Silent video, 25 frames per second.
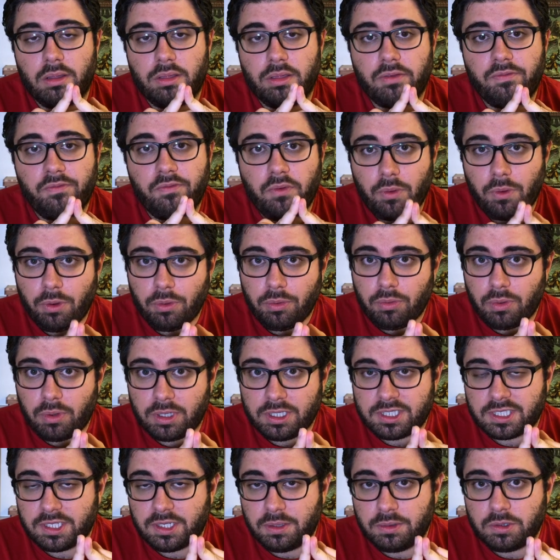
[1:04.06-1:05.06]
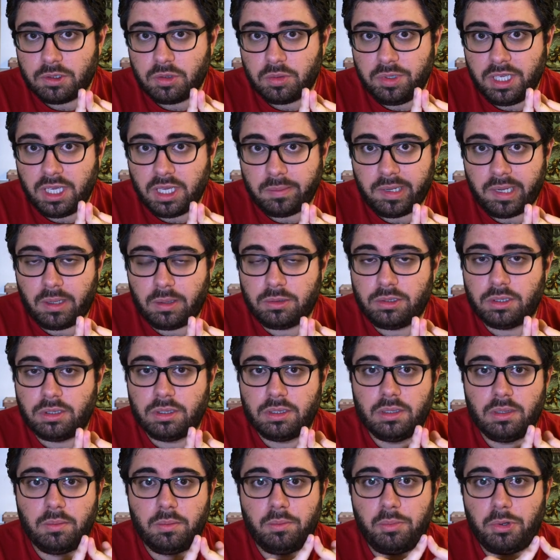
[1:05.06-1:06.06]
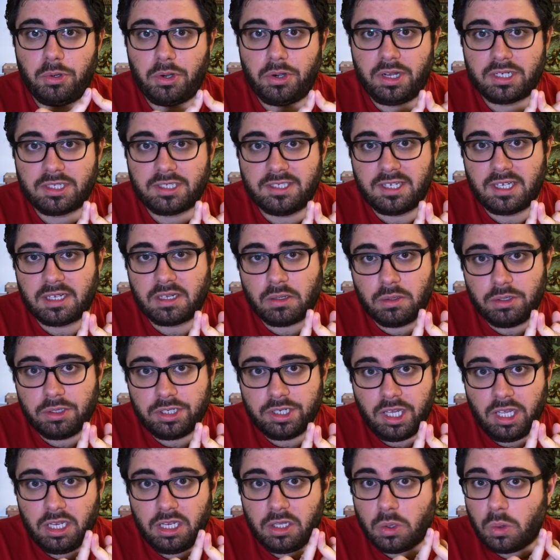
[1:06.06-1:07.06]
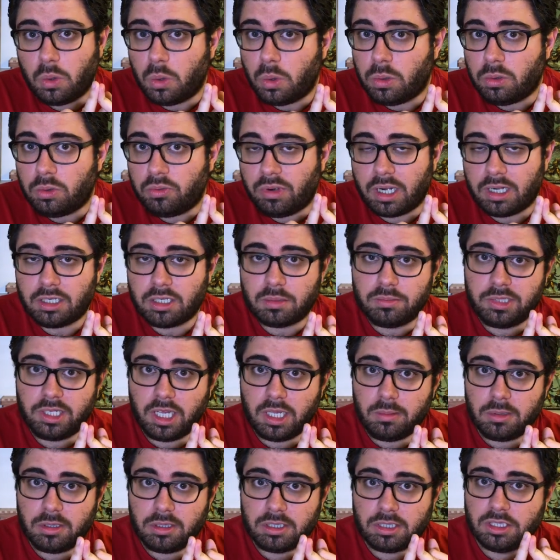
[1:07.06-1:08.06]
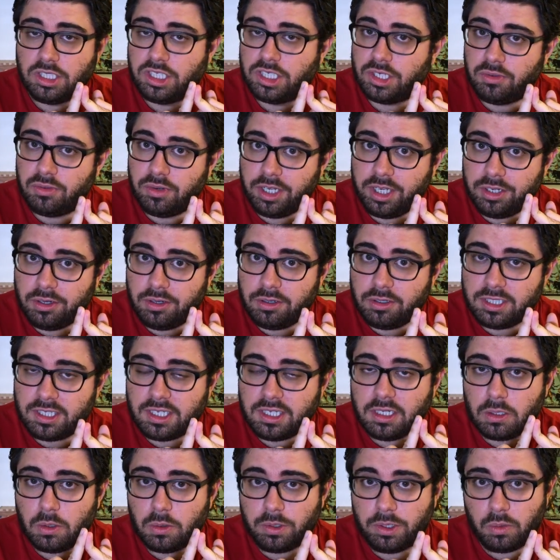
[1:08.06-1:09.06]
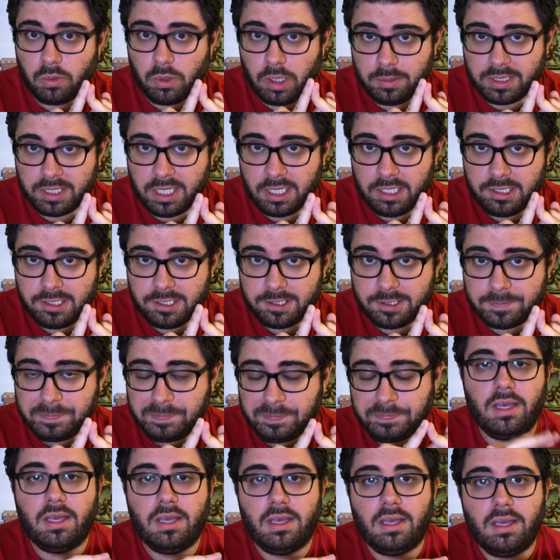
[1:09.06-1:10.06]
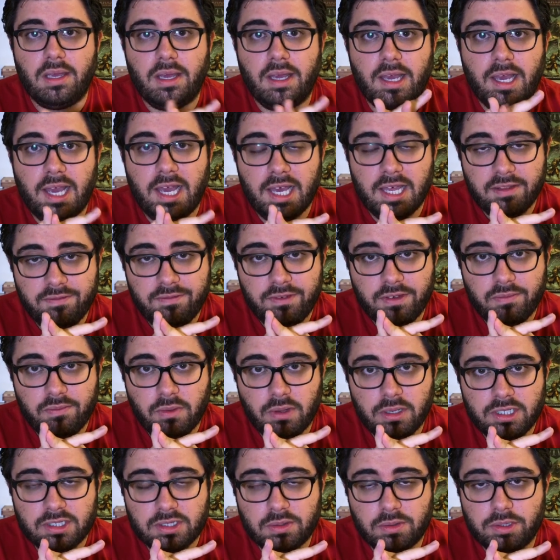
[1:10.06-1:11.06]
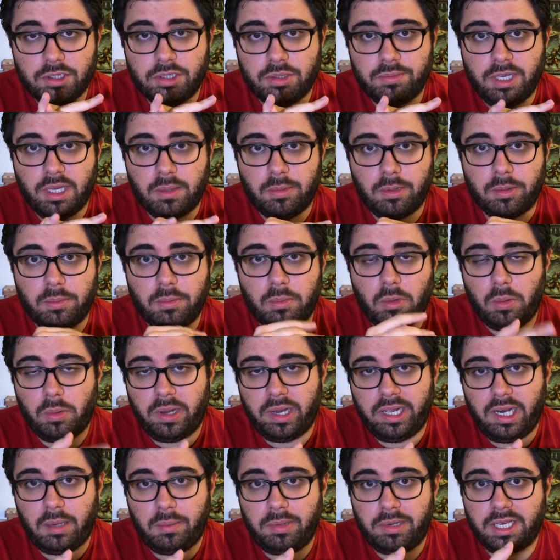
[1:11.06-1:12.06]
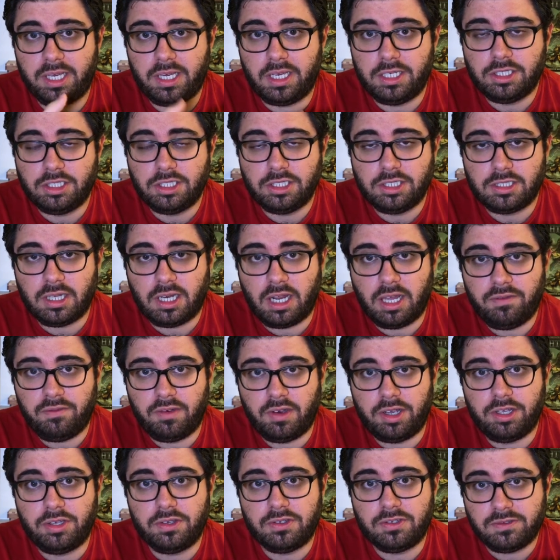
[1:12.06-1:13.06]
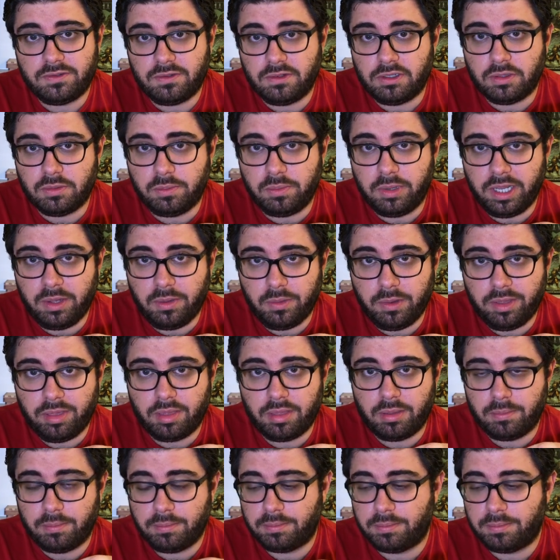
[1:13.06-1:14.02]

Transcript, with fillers: The fourth one is going to be about products that contain cool random tables and generators, including websites. And the fifth one is going to be about mobile applications that I find useful to play with.